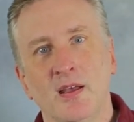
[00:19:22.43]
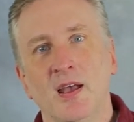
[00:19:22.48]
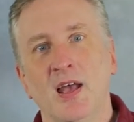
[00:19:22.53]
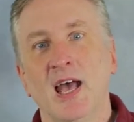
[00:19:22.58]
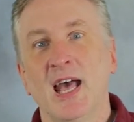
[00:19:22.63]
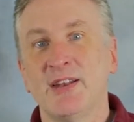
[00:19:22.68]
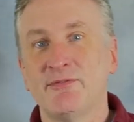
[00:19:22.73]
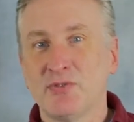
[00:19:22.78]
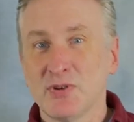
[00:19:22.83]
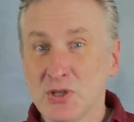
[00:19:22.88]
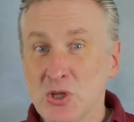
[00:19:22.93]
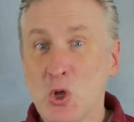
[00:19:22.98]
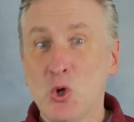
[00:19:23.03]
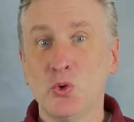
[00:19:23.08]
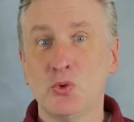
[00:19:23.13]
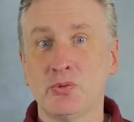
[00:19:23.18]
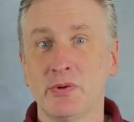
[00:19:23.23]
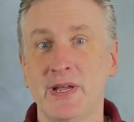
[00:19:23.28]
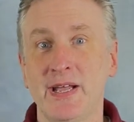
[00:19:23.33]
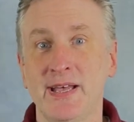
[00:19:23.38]
And for
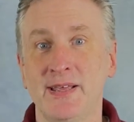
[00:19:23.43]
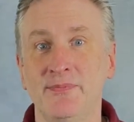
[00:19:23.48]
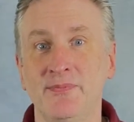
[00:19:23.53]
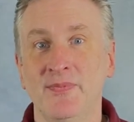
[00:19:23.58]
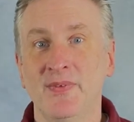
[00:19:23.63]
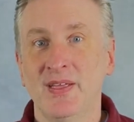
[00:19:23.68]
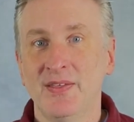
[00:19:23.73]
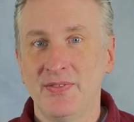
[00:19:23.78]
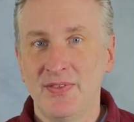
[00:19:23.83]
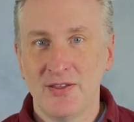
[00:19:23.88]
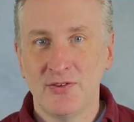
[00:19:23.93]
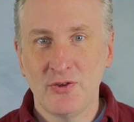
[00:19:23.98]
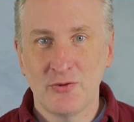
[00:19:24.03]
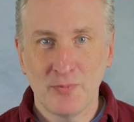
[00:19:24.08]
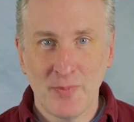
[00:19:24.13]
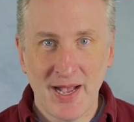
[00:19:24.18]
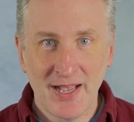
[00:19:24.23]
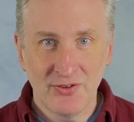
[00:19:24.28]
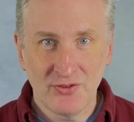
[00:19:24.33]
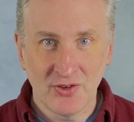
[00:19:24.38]
Locrian, this is
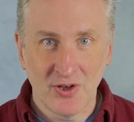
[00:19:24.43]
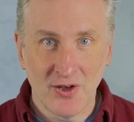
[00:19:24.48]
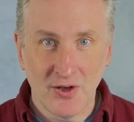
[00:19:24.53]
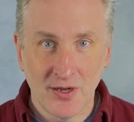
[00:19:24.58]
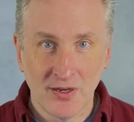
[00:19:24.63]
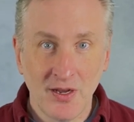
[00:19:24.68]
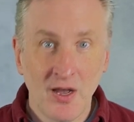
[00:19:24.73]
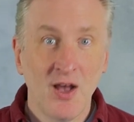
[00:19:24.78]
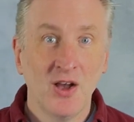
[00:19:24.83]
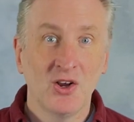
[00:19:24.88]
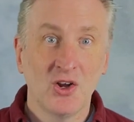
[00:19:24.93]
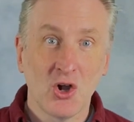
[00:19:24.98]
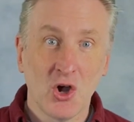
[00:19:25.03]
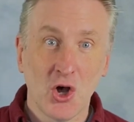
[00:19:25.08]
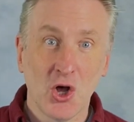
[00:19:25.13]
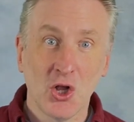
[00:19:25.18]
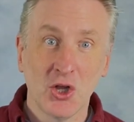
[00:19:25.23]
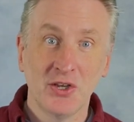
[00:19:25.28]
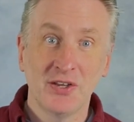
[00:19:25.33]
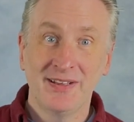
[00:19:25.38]
my song
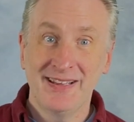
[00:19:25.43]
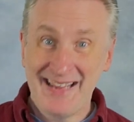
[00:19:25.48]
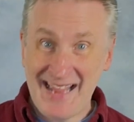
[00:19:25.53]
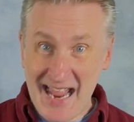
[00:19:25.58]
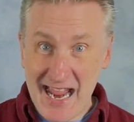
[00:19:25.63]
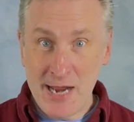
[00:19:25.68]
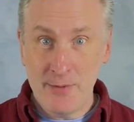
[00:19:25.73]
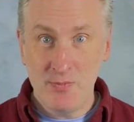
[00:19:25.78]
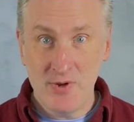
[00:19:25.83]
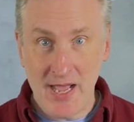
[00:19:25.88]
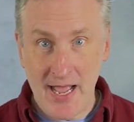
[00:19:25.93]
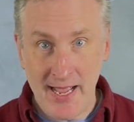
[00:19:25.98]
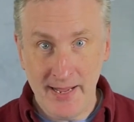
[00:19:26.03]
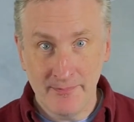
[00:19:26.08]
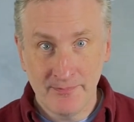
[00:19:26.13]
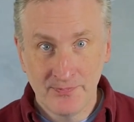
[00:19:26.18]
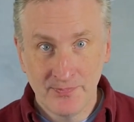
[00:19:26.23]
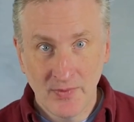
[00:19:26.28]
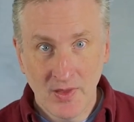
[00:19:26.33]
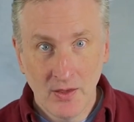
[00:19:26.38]
called Game Day.
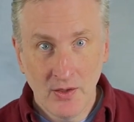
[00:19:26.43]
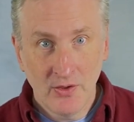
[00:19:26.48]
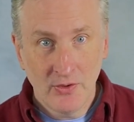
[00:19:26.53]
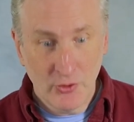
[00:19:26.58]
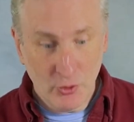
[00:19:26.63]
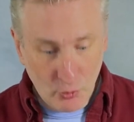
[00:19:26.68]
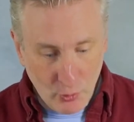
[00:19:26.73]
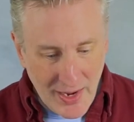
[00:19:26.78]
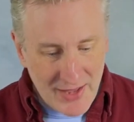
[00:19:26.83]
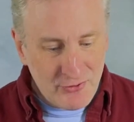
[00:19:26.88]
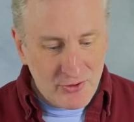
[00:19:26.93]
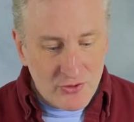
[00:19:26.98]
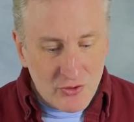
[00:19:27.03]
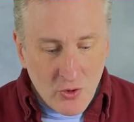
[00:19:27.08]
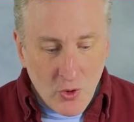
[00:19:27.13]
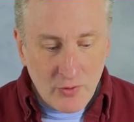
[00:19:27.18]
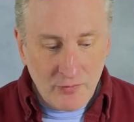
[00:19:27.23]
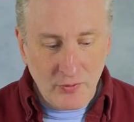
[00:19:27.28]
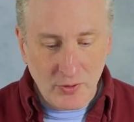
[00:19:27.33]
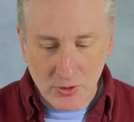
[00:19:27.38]
The resting
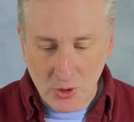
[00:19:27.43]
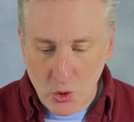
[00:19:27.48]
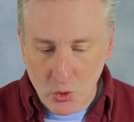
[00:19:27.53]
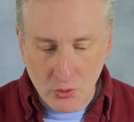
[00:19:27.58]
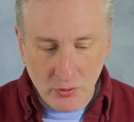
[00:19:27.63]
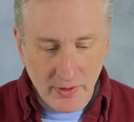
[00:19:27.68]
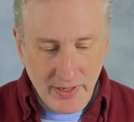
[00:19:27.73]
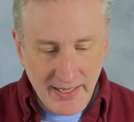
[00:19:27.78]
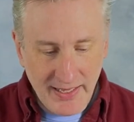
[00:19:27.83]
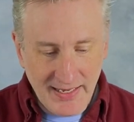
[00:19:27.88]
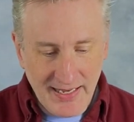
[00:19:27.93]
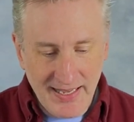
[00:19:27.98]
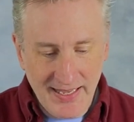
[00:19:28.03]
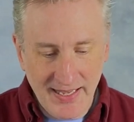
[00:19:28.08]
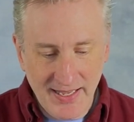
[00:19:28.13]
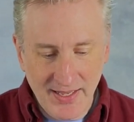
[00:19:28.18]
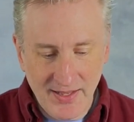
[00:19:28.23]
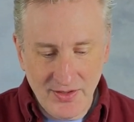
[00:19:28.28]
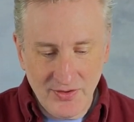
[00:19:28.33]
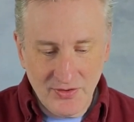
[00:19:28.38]
tone for Locrian
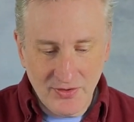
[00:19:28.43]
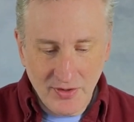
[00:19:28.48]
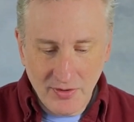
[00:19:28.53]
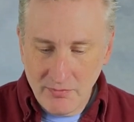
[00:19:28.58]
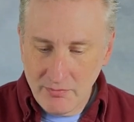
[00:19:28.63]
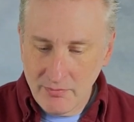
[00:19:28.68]
is